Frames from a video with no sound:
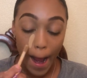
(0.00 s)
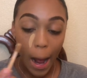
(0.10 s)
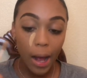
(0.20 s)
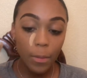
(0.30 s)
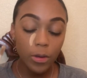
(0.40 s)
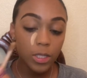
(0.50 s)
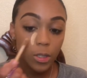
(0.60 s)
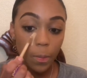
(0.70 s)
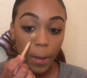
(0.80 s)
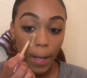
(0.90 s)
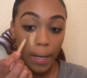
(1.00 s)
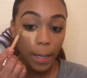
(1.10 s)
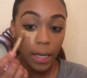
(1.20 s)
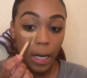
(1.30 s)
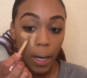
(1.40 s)
I'm going to put
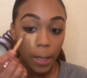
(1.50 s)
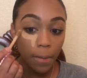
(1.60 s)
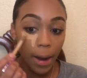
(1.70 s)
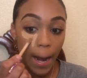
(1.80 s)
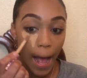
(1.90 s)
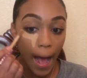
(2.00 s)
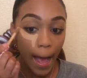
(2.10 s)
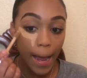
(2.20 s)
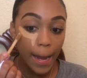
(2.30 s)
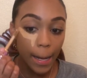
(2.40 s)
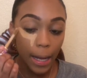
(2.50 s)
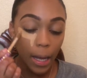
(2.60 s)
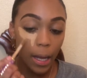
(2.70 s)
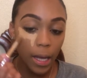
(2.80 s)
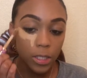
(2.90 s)
it under my eye
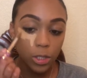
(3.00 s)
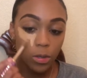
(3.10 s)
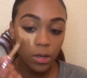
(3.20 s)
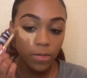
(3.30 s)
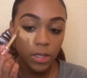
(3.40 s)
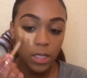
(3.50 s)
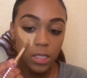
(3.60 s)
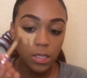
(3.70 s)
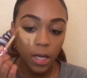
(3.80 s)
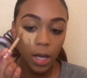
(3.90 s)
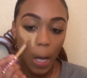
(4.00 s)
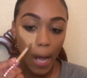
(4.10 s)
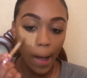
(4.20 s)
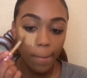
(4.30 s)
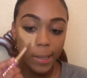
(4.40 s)
in sort of this like
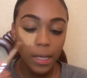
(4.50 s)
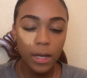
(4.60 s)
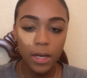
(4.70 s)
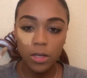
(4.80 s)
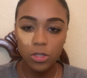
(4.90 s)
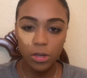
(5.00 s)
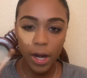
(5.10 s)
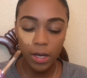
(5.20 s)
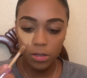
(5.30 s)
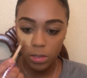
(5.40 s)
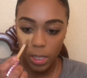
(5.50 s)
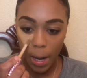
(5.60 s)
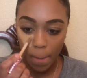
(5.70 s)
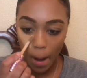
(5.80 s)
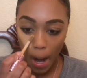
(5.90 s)
upside down triangle shape.